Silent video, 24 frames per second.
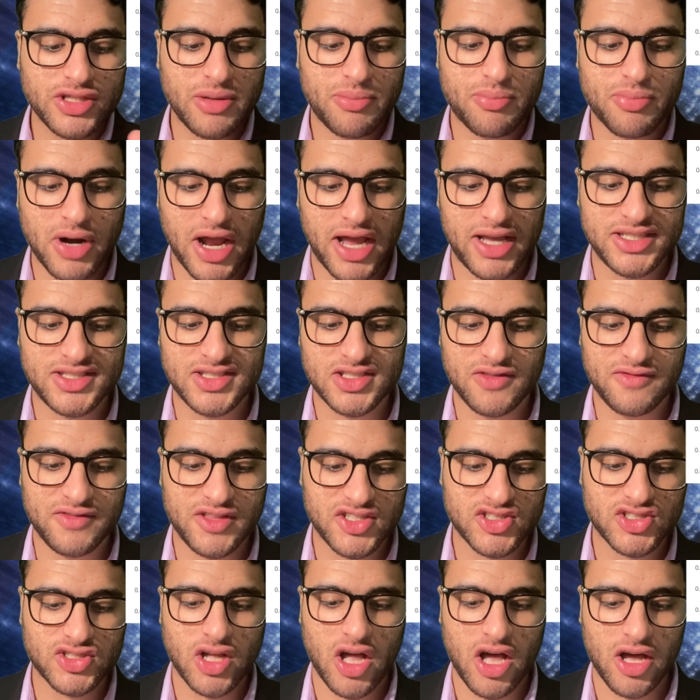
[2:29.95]
the price of the
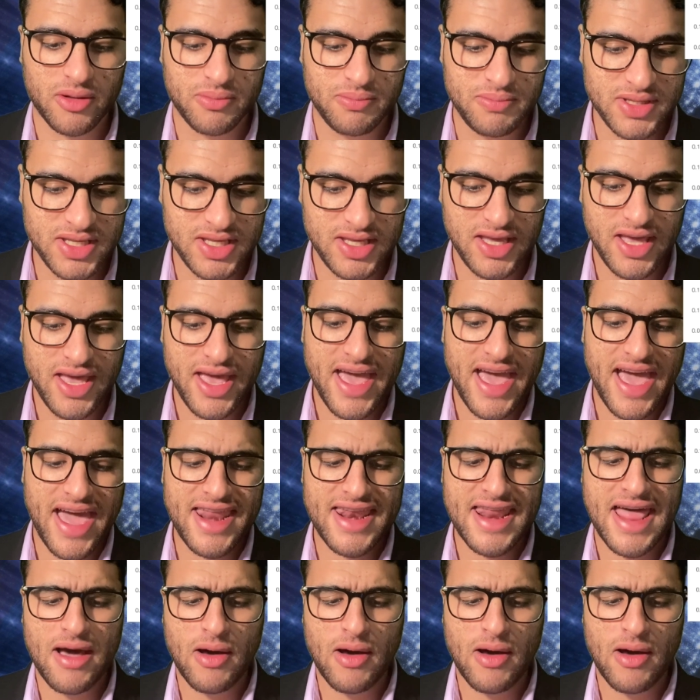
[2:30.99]
stock be and